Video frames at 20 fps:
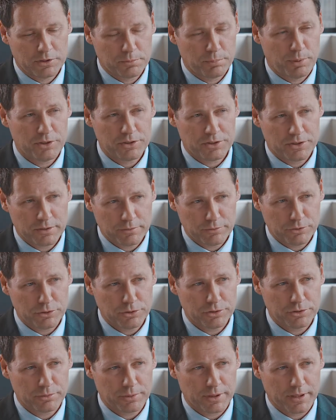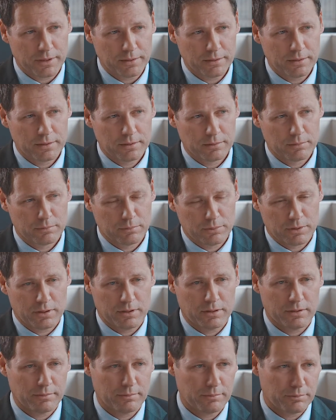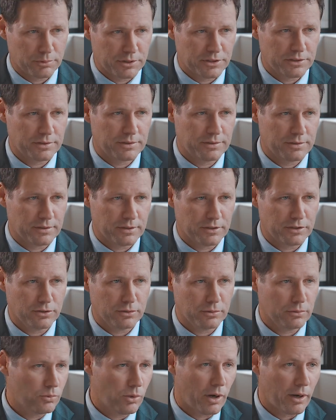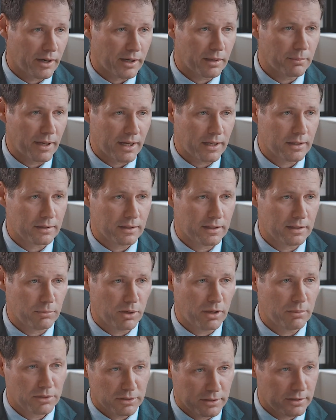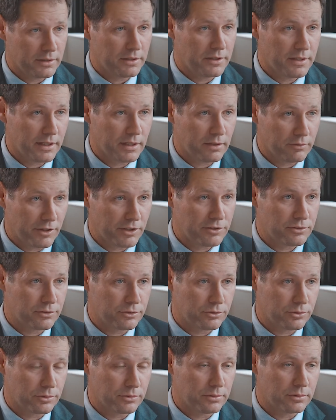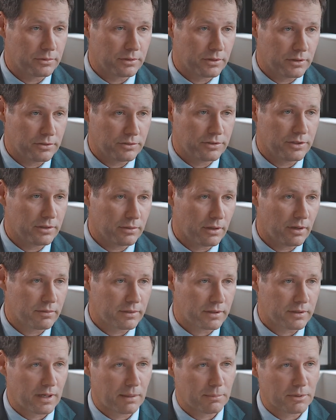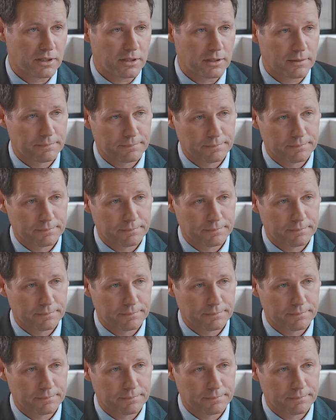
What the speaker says: this positive news around, what are the risks that you're worrying about at the moment and you think investors should consider over the coming year?